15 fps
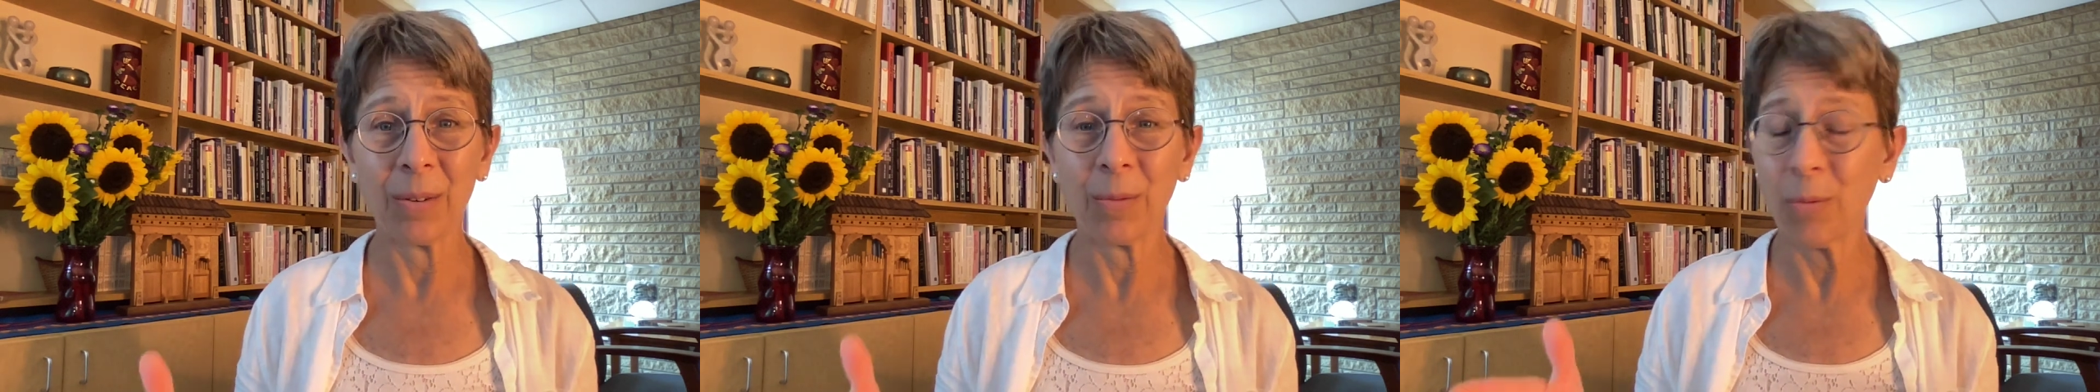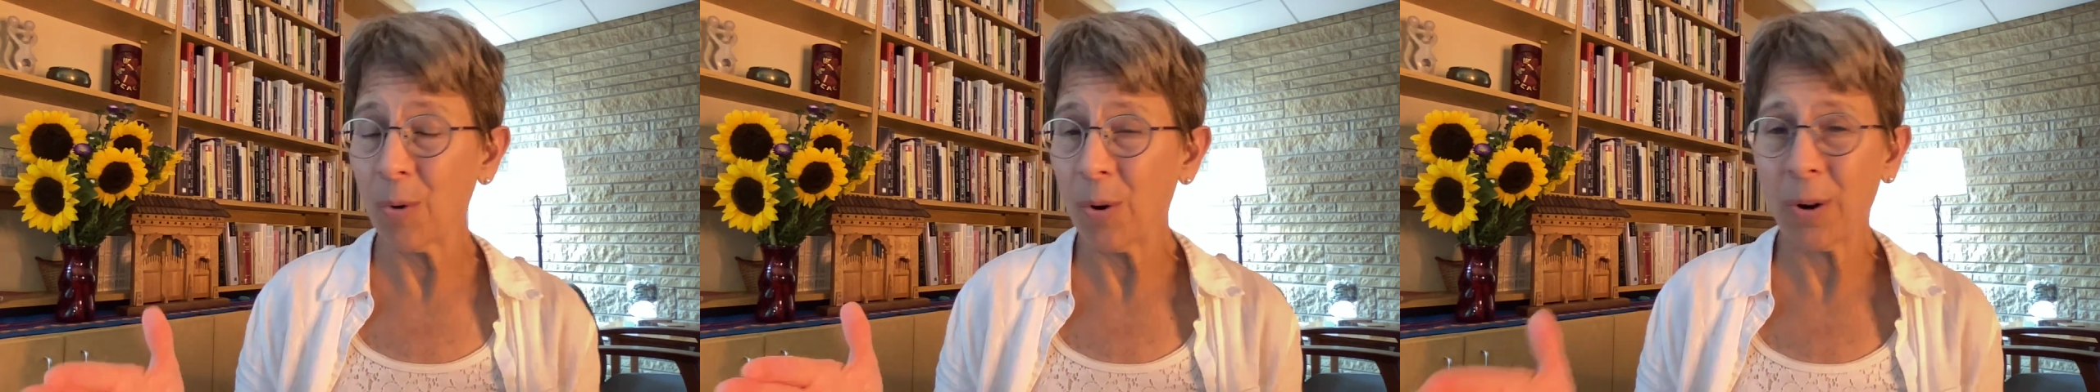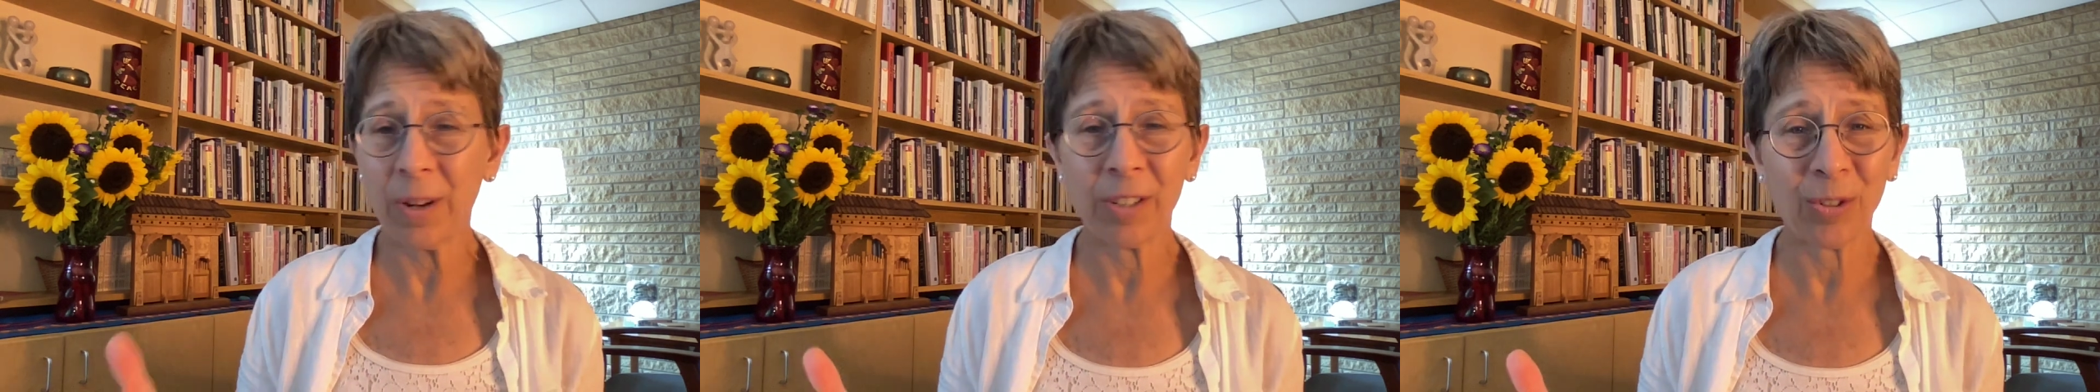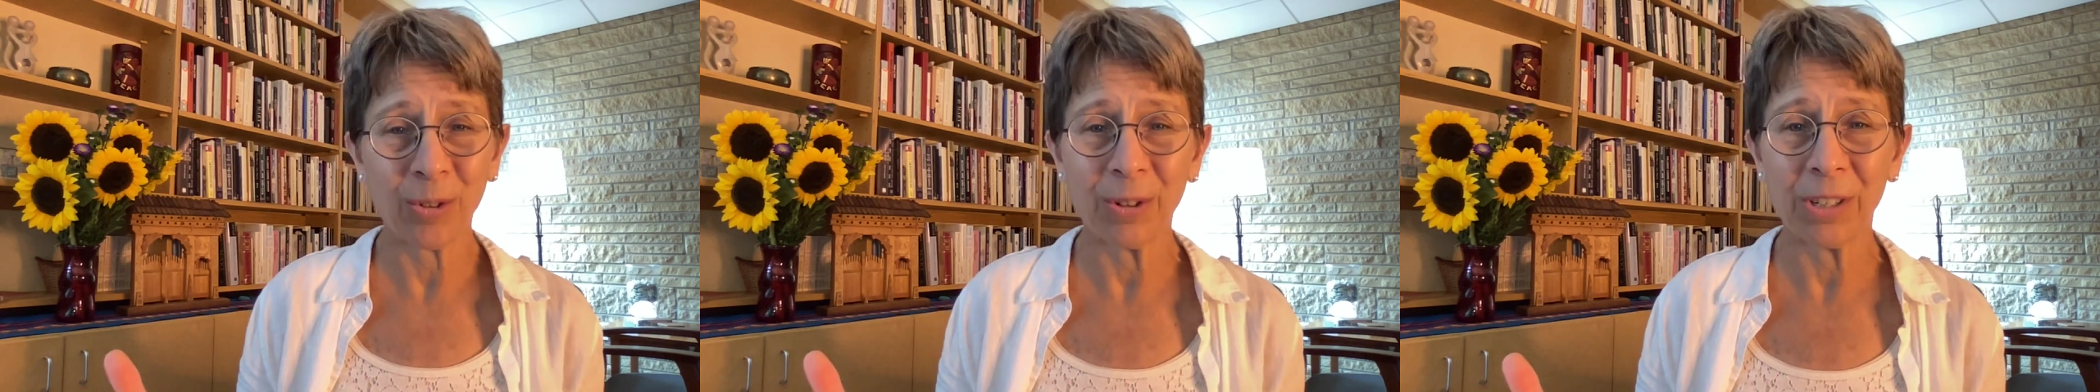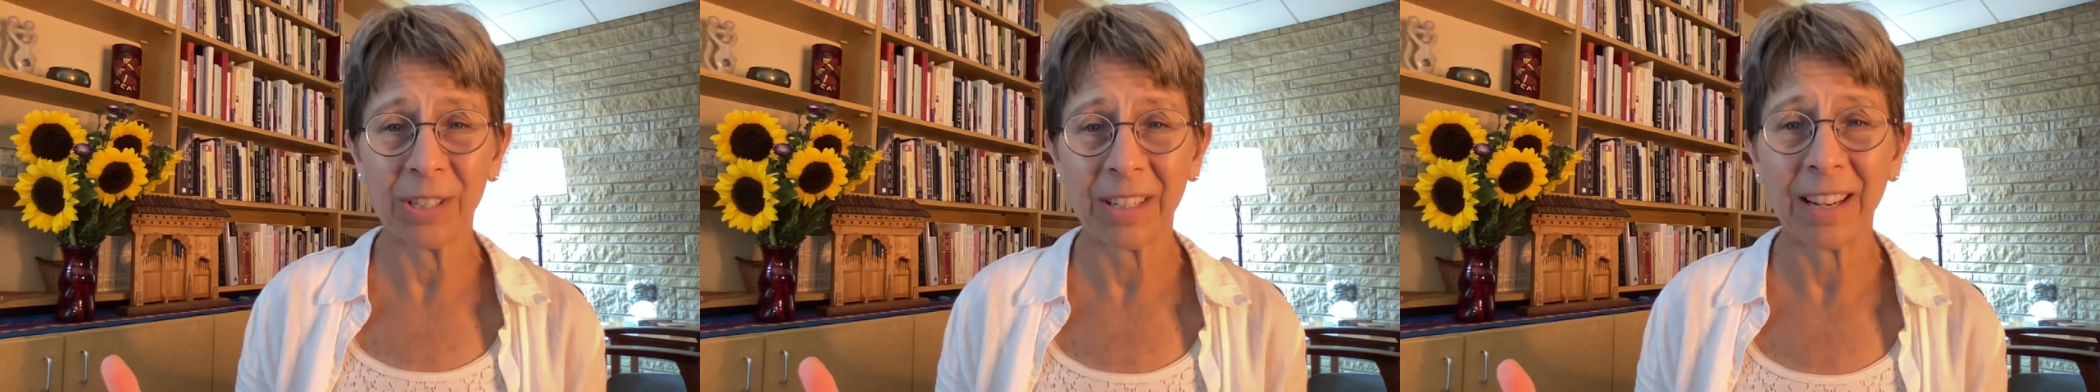for a
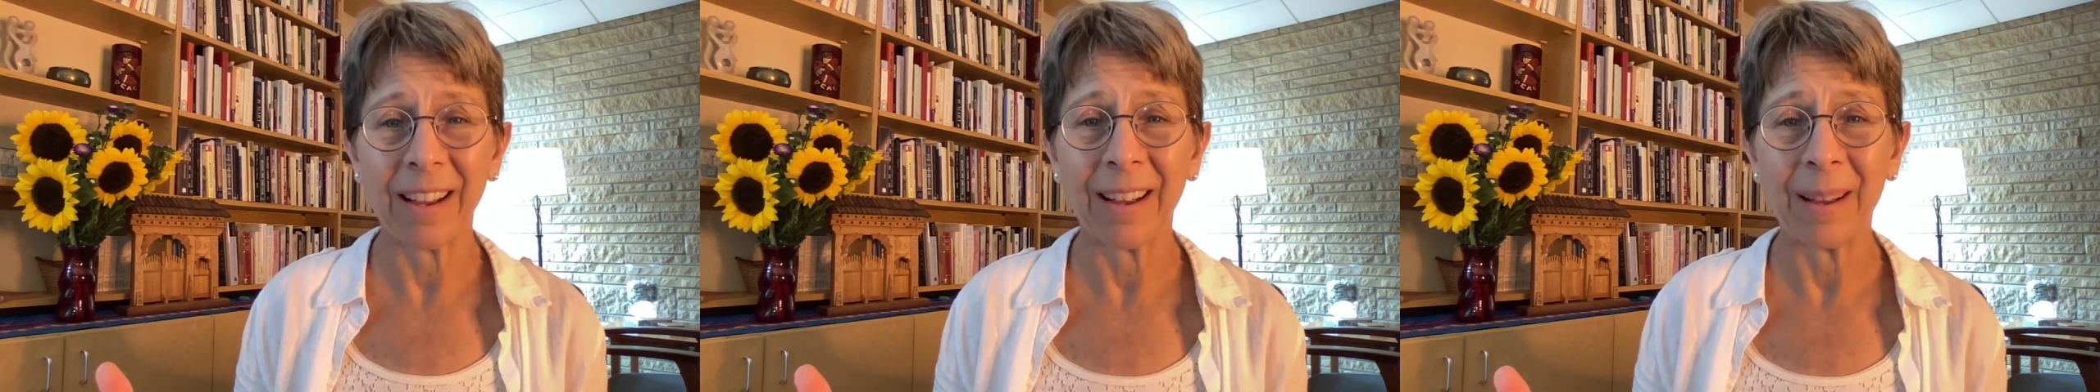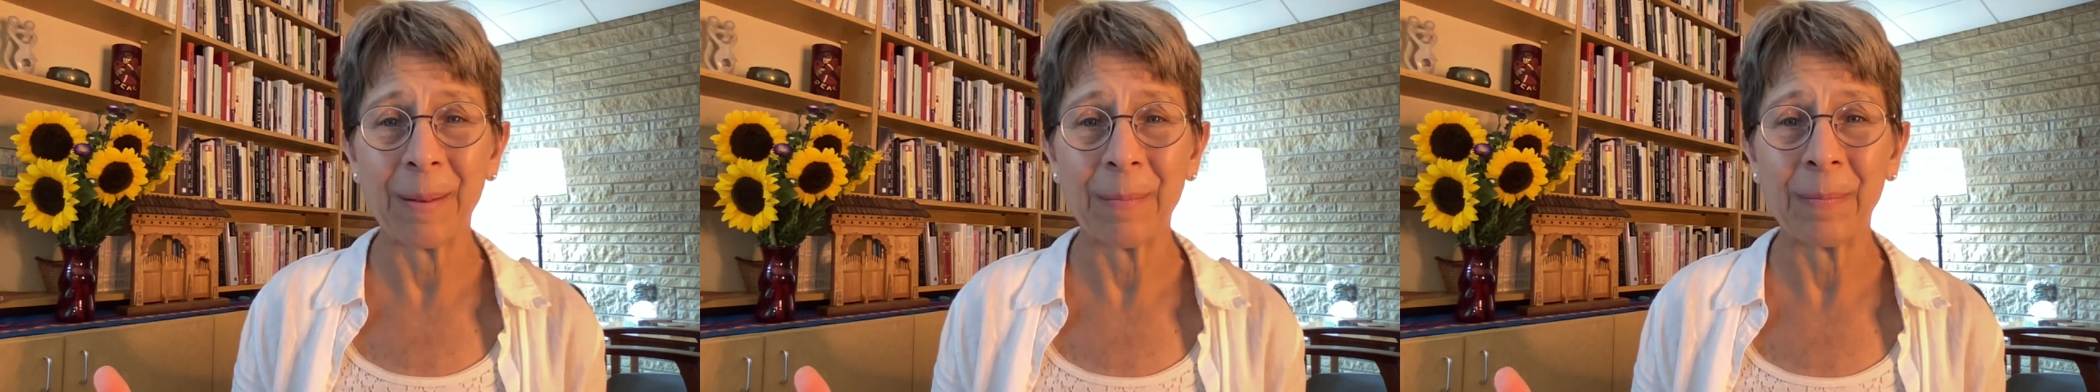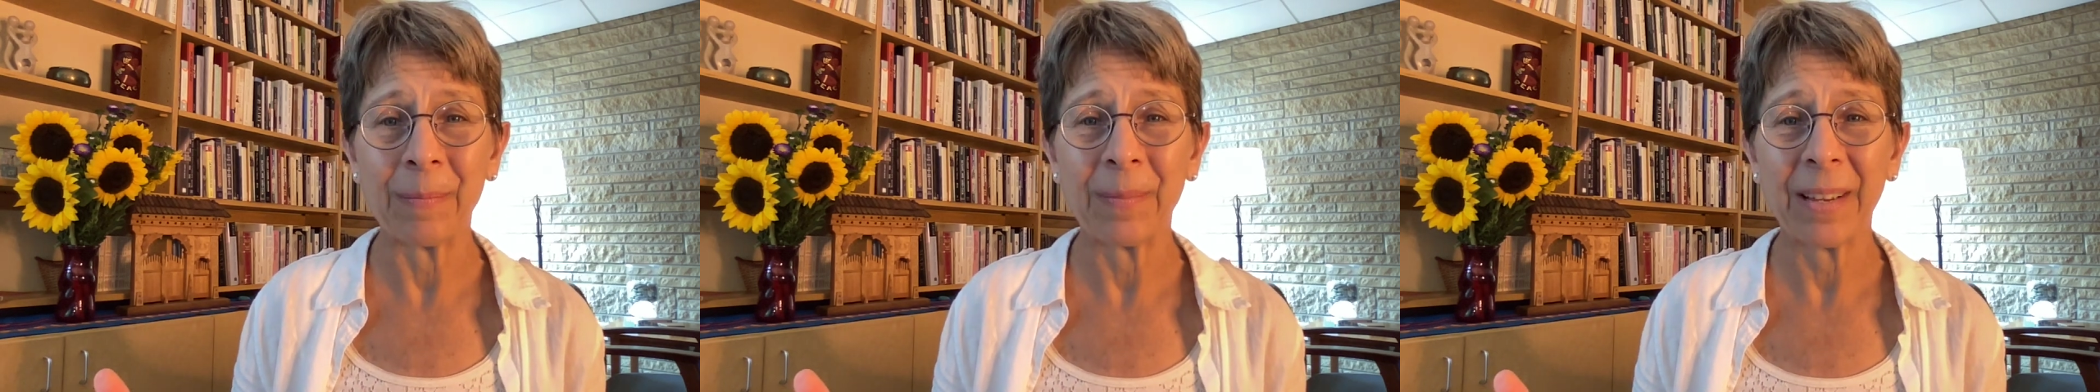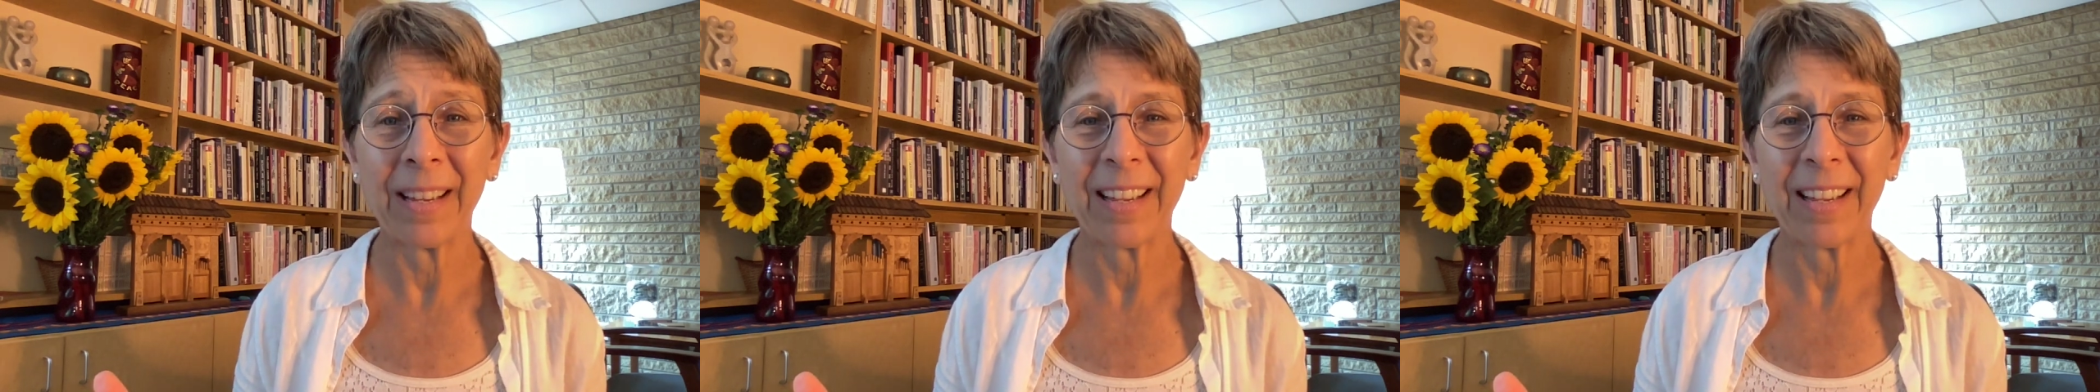short time